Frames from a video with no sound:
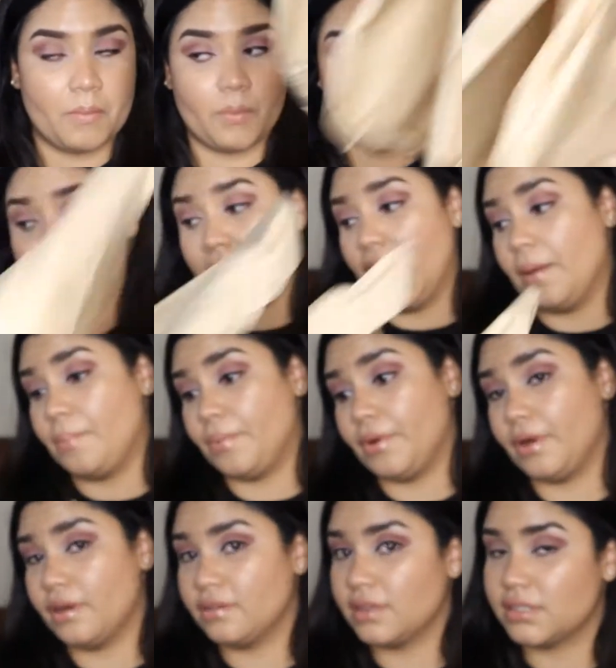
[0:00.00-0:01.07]

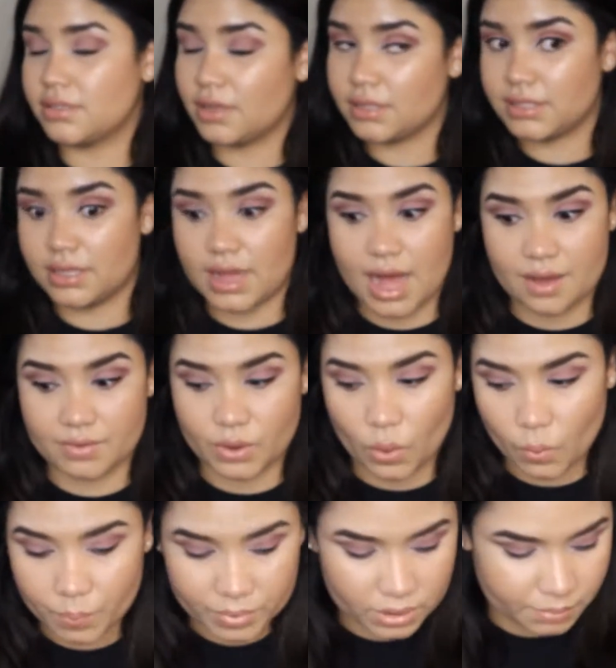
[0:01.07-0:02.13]
Paper. As you can tell, I haven't
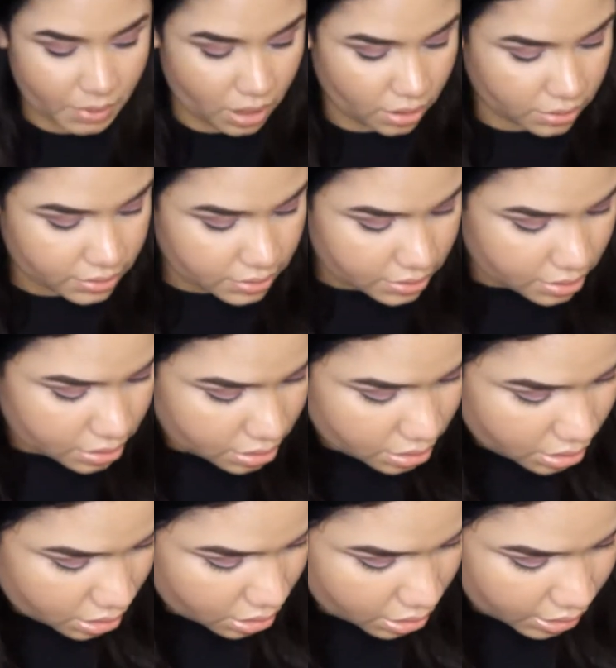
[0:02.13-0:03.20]
opened the box.
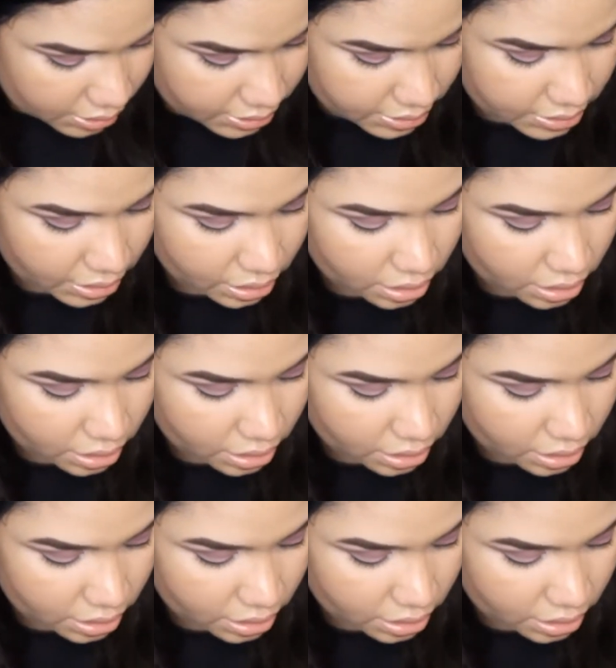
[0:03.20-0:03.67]
And let's see.